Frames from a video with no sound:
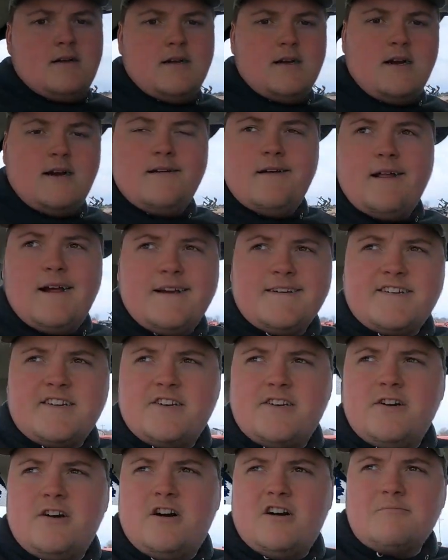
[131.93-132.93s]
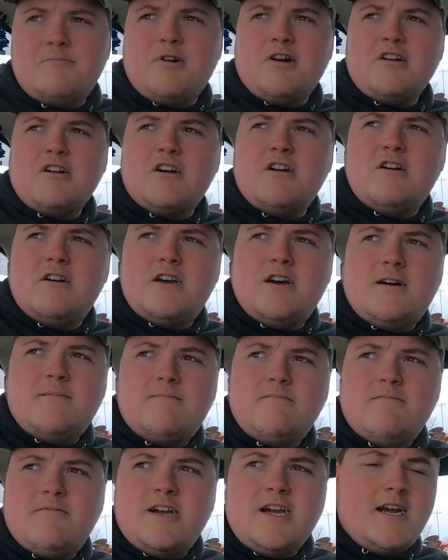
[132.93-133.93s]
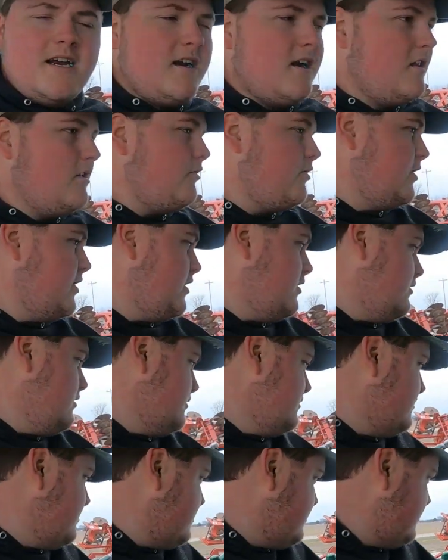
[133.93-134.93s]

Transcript: Yeah, that's the new hog barn going up. We got another one going,